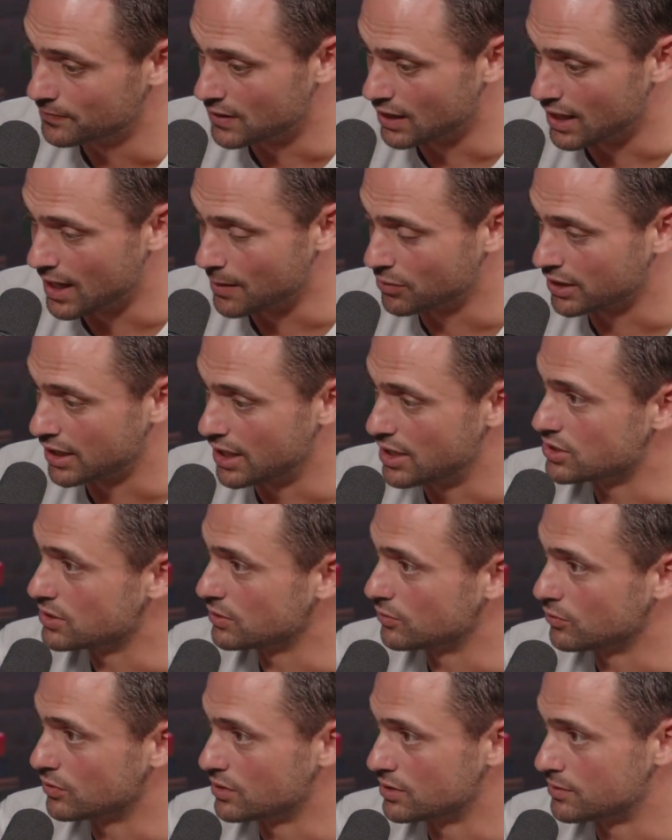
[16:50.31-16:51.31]
The
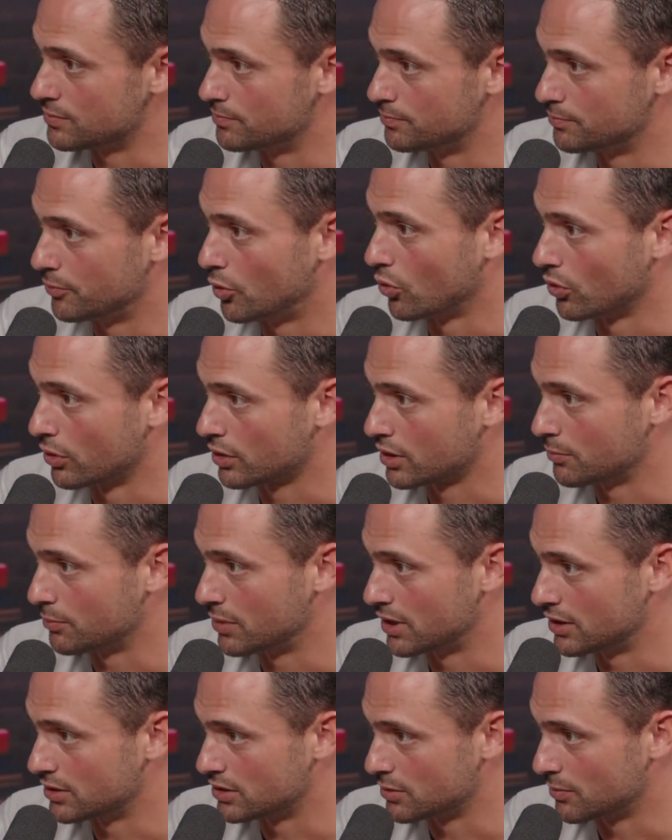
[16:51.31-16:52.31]
application was poor
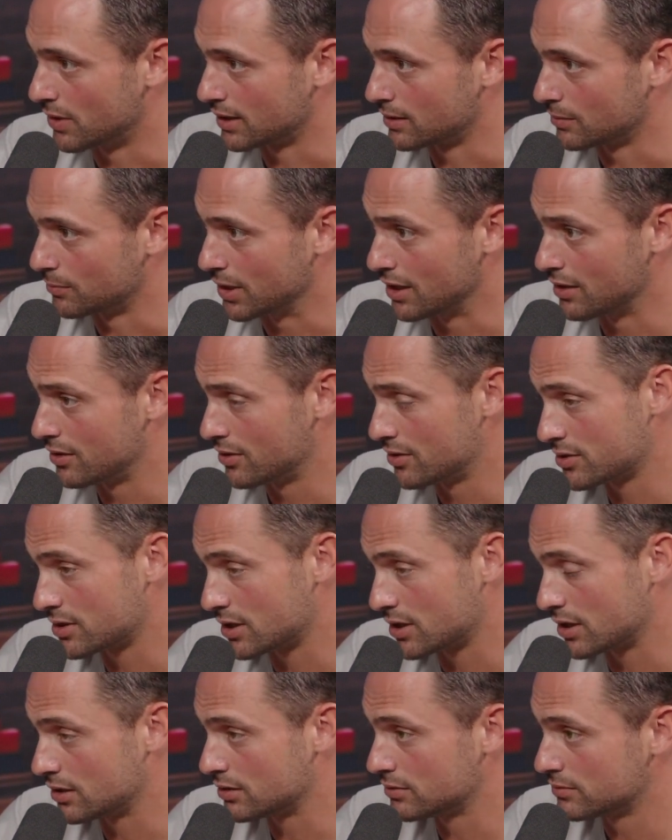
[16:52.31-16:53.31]
compared to my
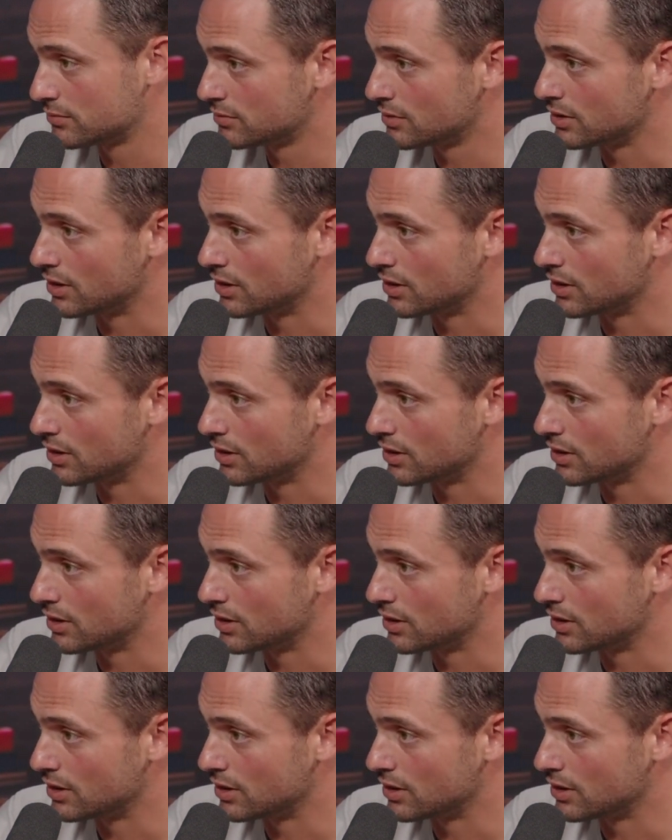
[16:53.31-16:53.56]
competitors, and